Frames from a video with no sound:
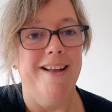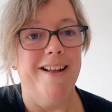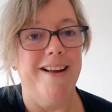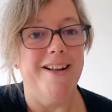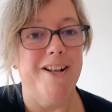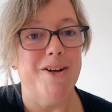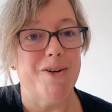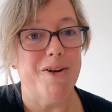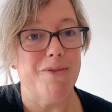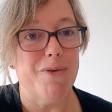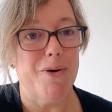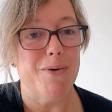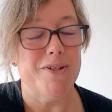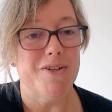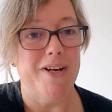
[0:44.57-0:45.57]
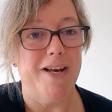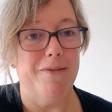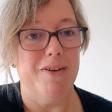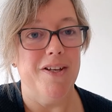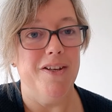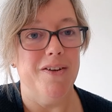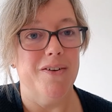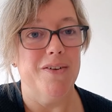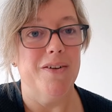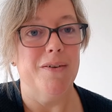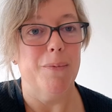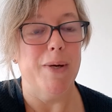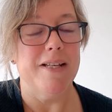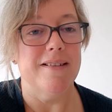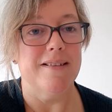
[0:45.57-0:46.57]
Uh, looking forward to having you
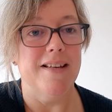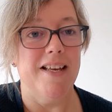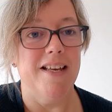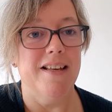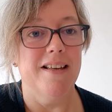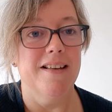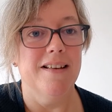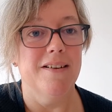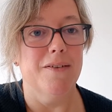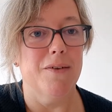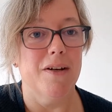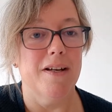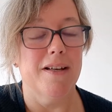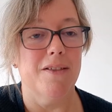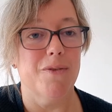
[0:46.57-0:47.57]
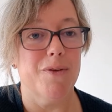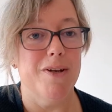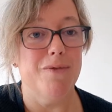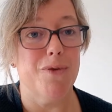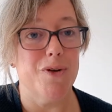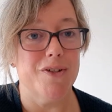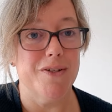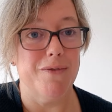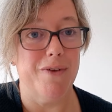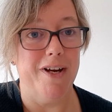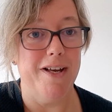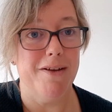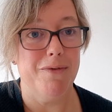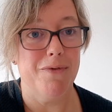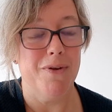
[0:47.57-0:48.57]
Wednesday uh,
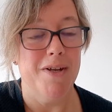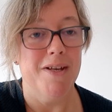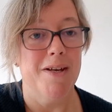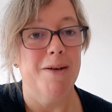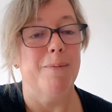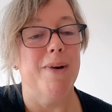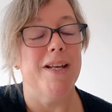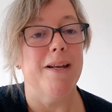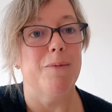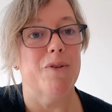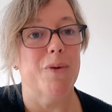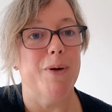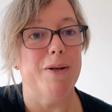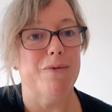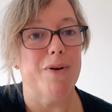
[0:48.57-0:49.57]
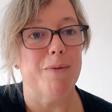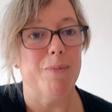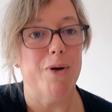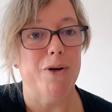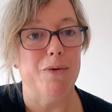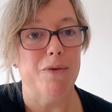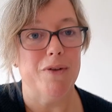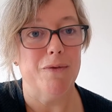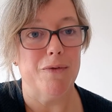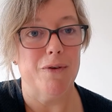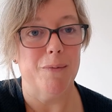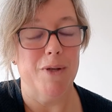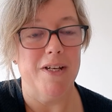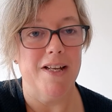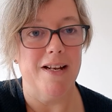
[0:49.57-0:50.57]
3.45. My name is Gwen van Boven
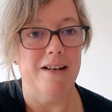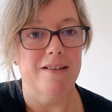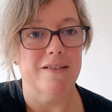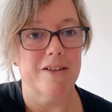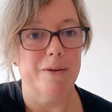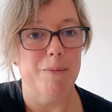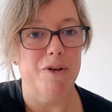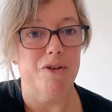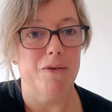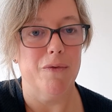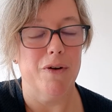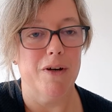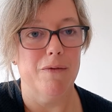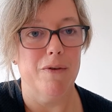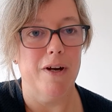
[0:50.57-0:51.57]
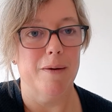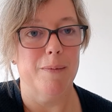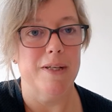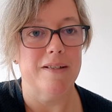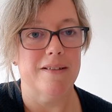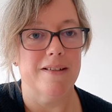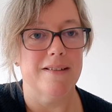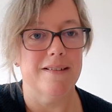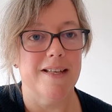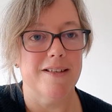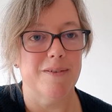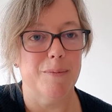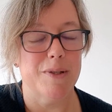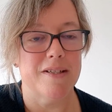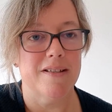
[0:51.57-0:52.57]
from the Netherlands Commission for Environmental
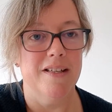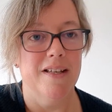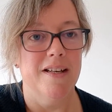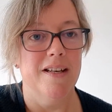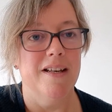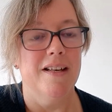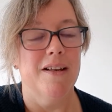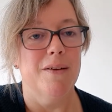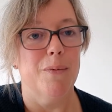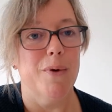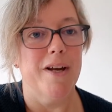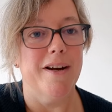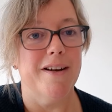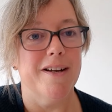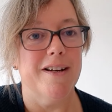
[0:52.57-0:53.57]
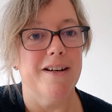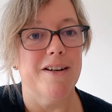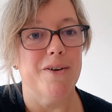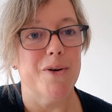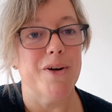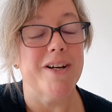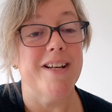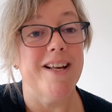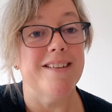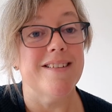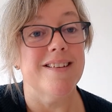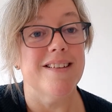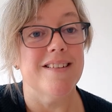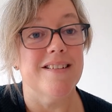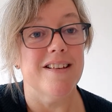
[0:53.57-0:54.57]
Assessment. We are uh,
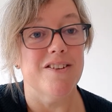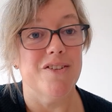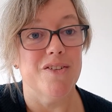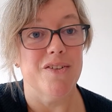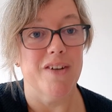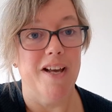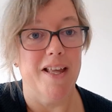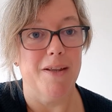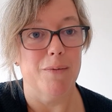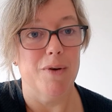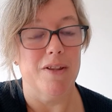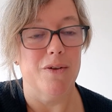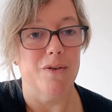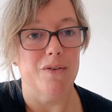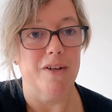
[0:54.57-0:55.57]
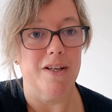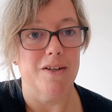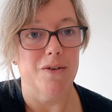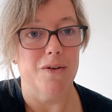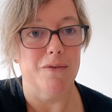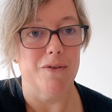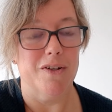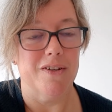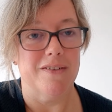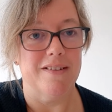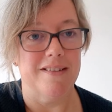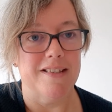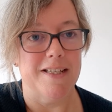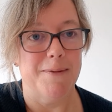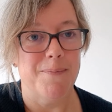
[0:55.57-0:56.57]
organizing this session together with Utrecht
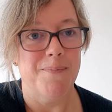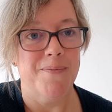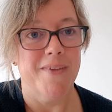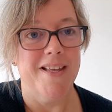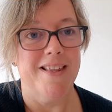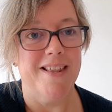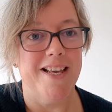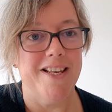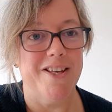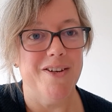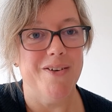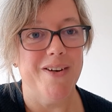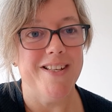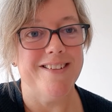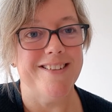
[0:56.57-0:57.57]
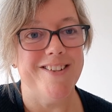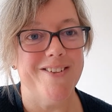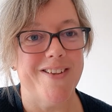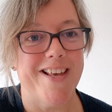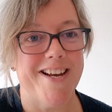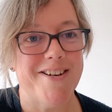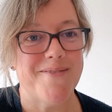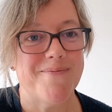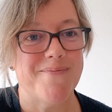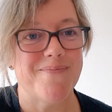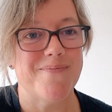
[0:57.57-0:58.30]
University. Thank you and see you there.